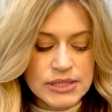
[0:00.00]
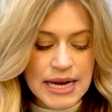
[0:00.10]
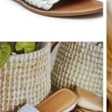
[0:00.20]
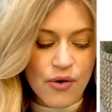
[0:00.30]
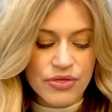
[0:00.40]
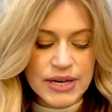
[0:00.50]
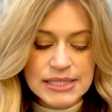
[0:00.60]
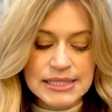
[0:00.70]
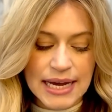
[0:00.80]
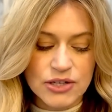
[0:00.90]
Now, these
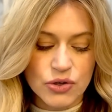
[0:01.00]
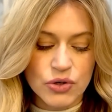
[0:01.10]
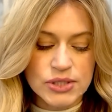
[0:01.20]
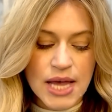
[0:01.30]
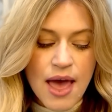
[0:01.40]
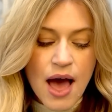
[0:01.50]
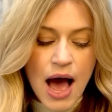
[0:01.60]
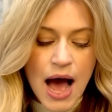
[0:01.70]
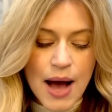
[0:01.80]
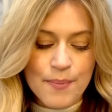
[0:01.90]
sandals,
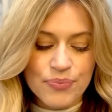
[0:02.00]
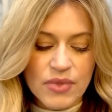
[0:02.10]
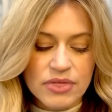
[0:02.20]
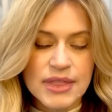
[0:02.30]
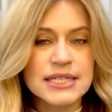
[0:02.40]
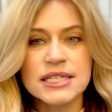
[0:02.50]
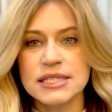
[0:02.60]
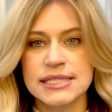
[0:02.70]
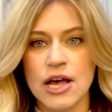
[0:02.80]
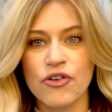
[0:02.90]
they
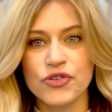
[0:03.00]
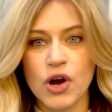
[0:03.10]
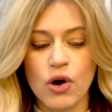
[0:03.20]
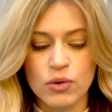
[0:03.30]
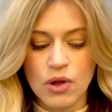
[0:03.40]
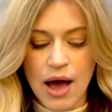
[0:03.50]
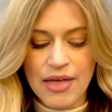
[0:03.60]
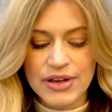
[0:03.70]
didn't sell for a whole lot.